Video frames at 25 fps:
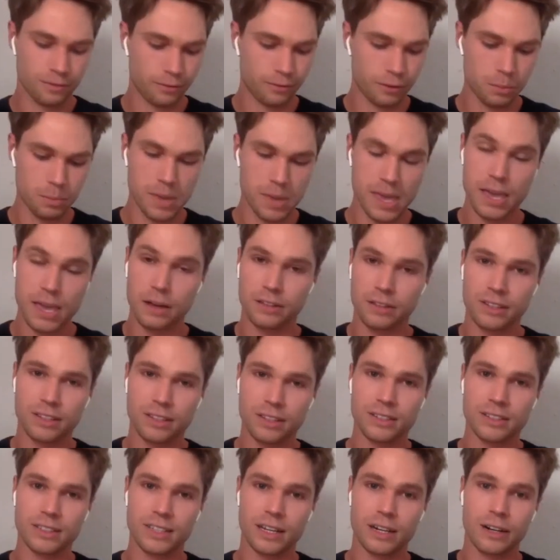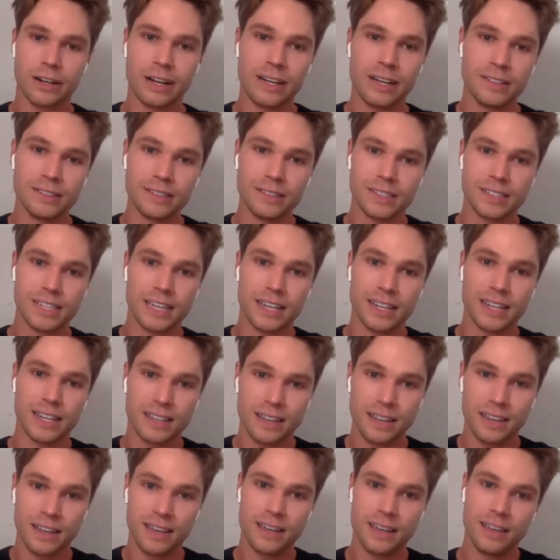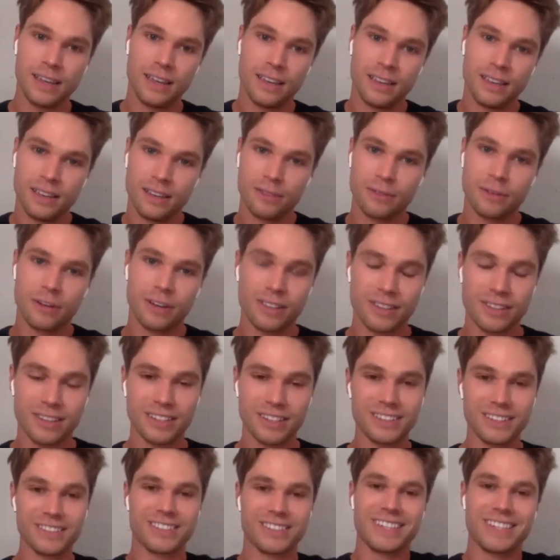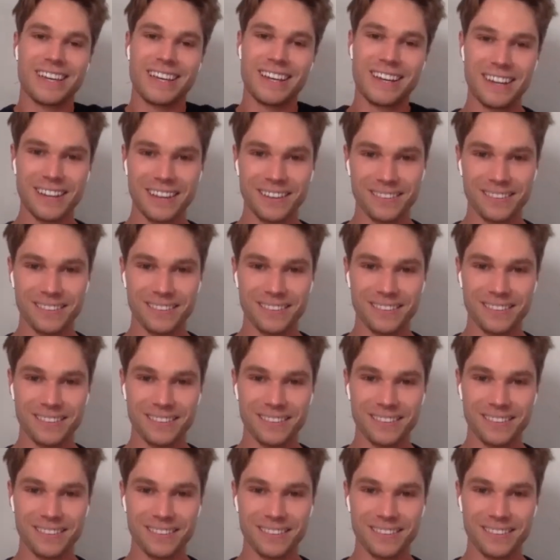for me are the things that are unsaid rather than said.